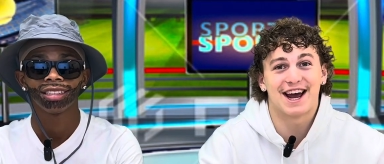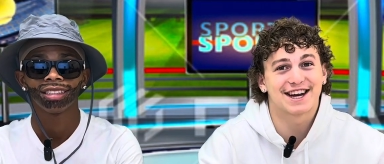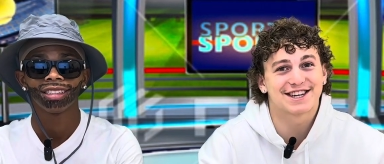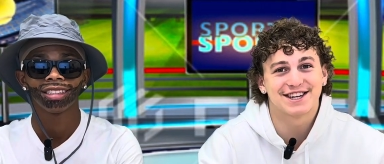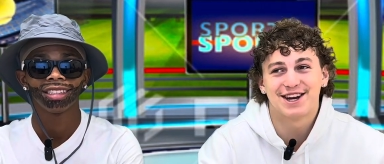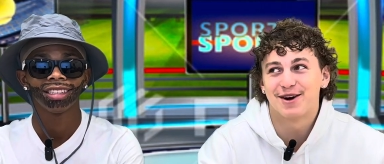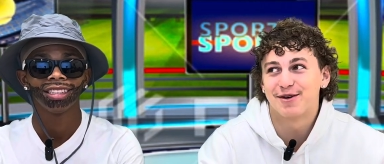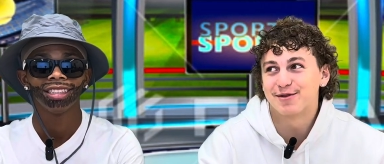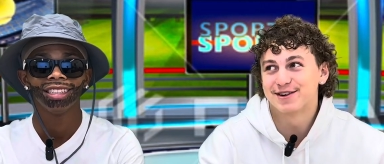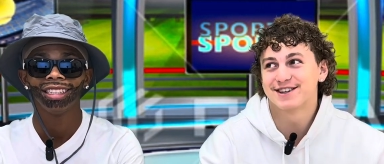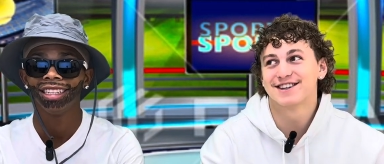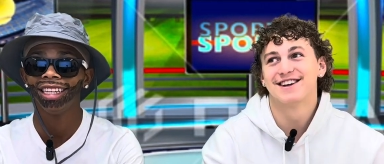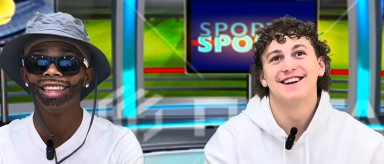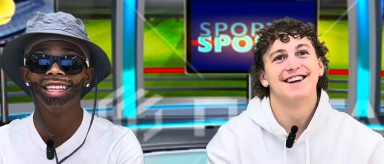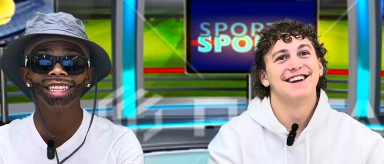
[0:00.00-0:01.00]
Speaker 1: Jackson Edwards.
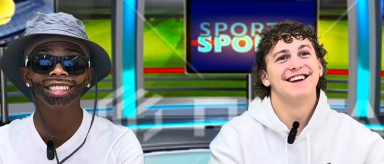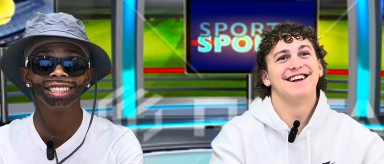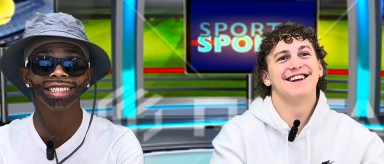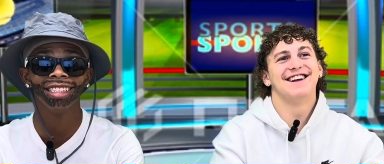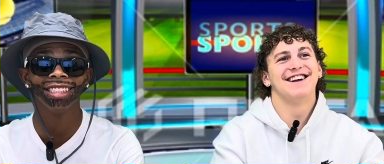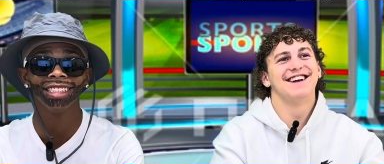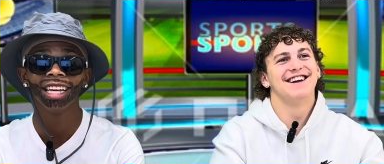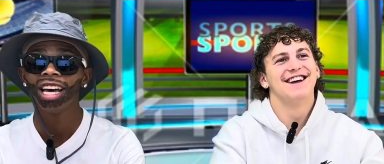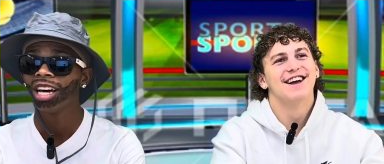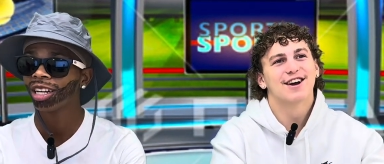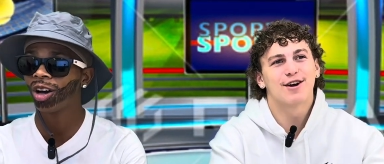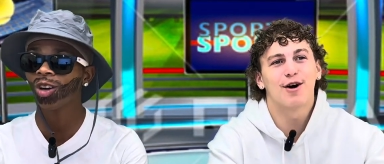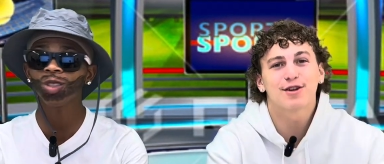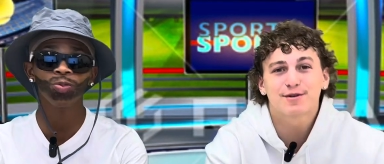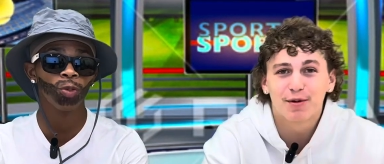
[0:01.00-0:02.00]
And this is
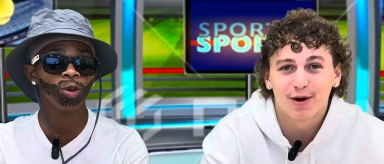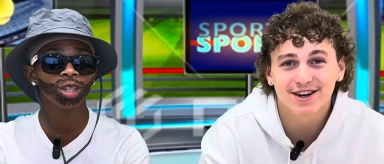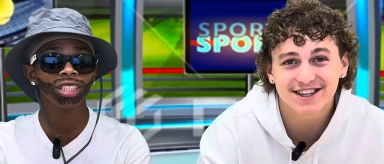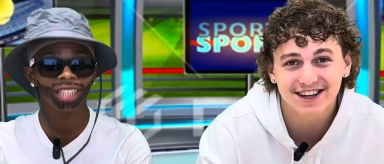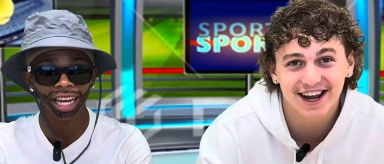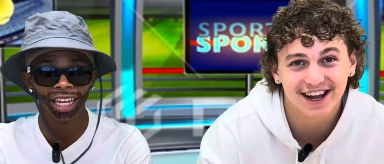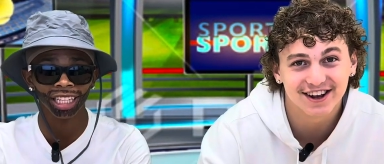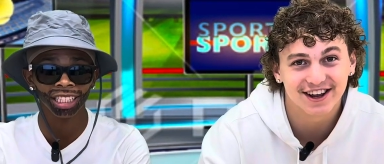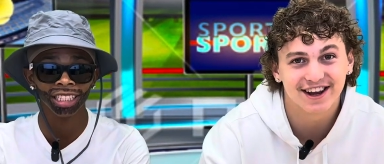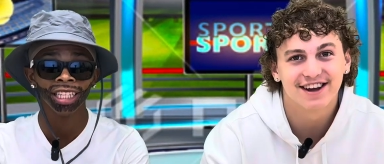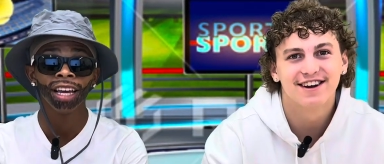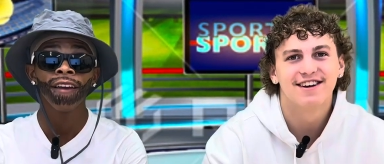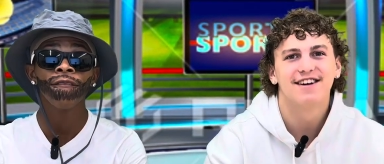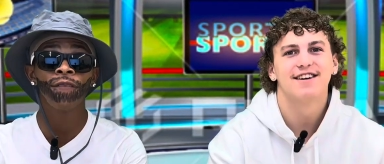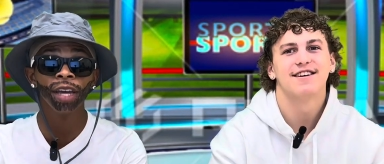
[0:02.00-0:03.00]
Colt Sports, Sports Daily,
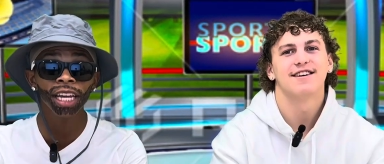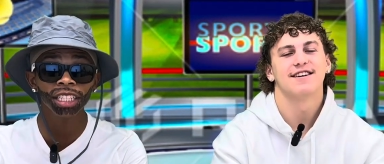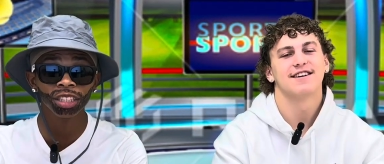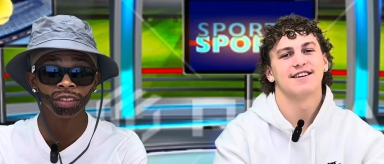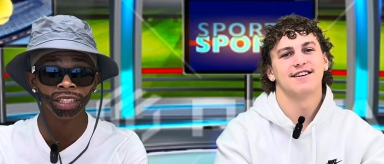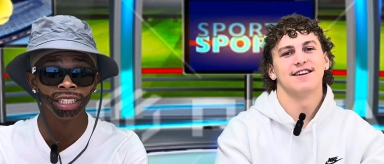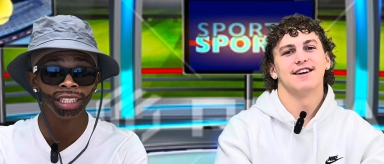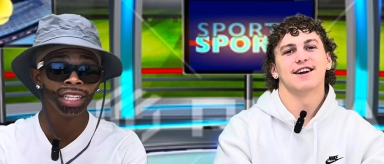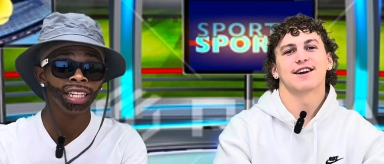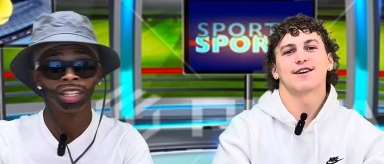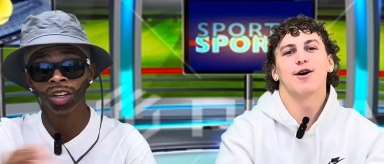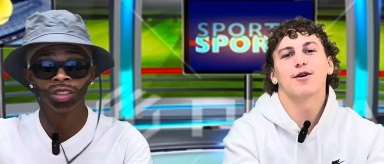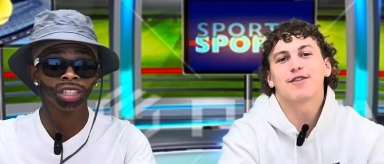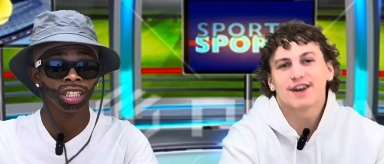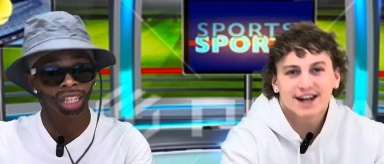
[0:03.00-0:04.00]
Daily, featuring
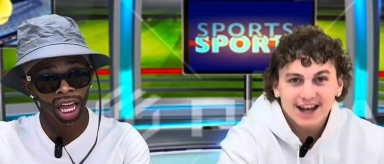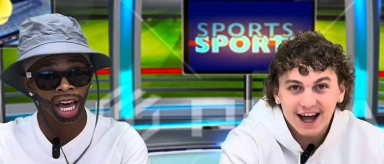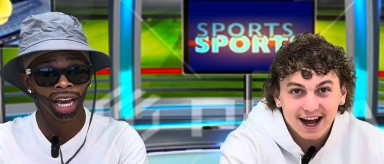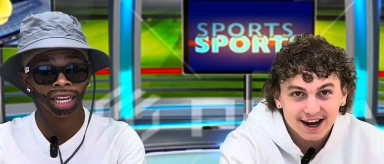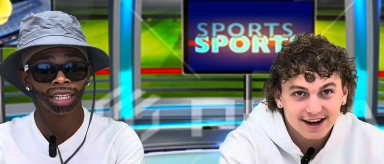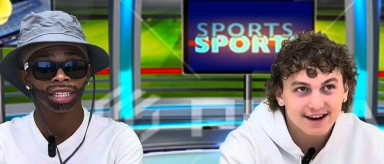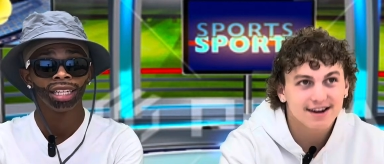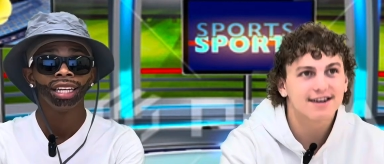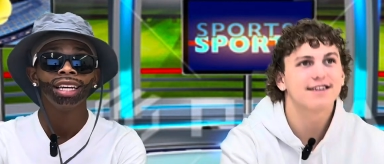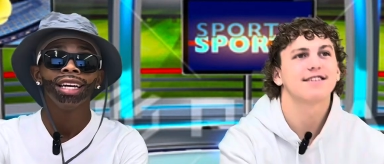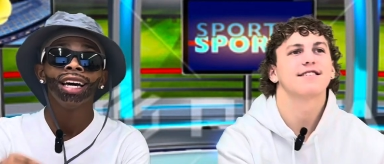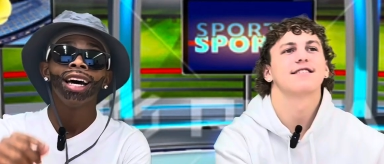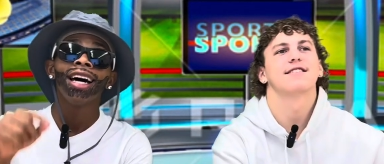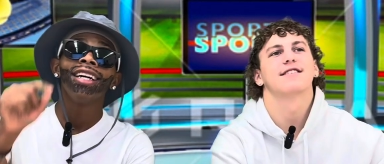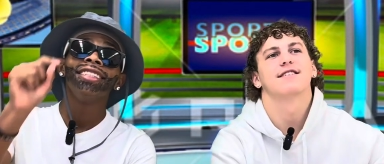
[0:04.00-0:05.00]
Colt the Clock. Clock.
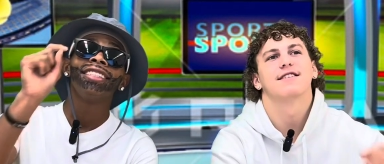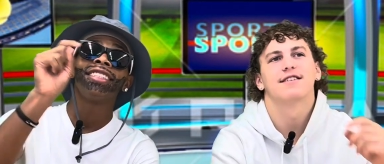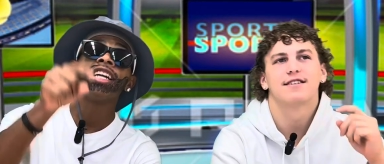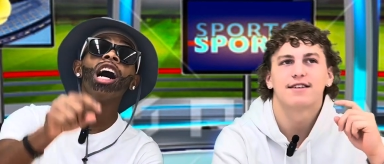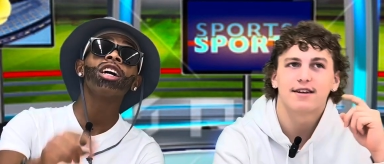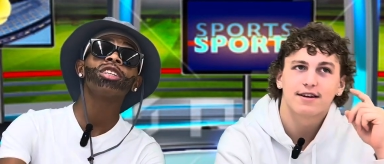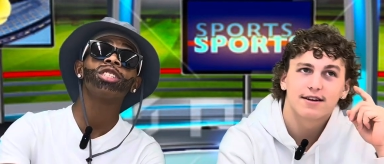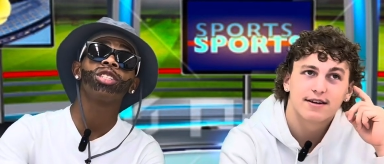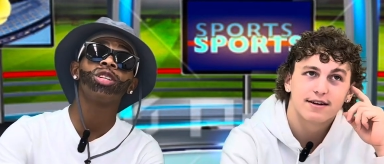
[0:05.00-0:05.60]
Soccer